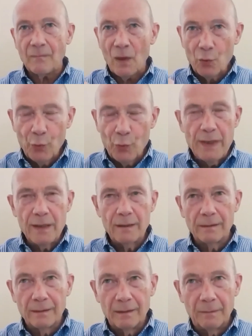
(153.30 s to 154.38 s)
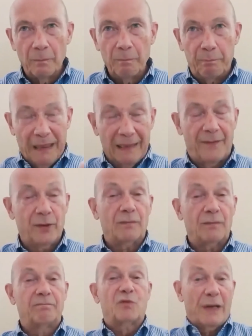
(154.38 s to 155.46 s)
rebuild the
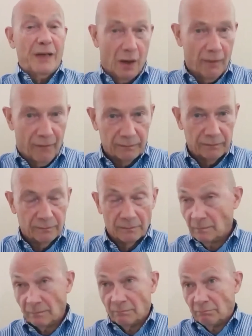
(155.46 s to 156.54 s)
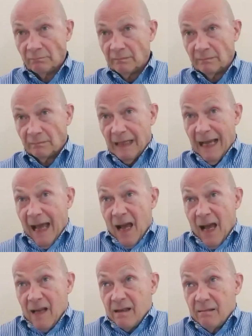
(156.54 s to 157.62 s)
trade-off.
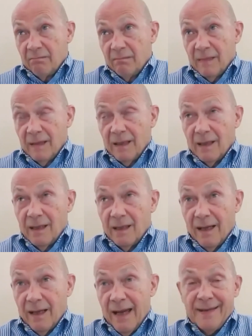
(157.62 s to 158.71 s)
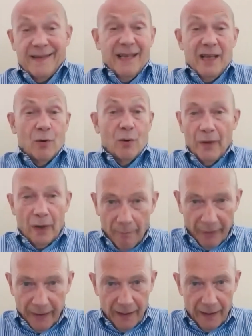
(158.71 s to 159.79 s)
As a CEO of a
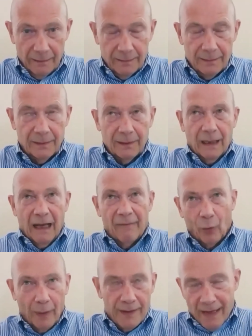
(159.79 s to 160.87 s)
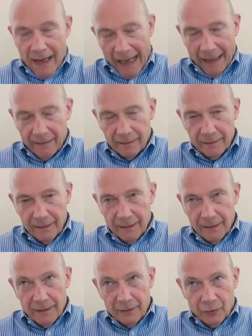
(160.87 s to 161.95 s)
company, I've always had
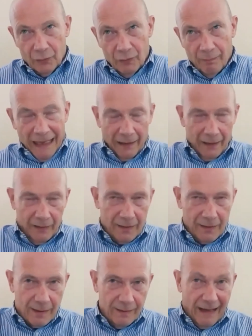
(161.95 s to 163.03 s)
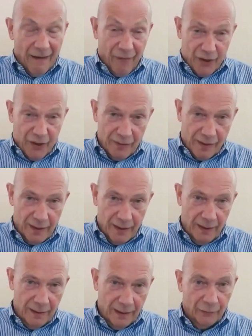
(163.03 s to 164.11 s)
to balance
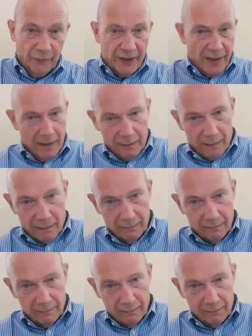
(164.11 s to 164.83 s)
efficiency and resilience.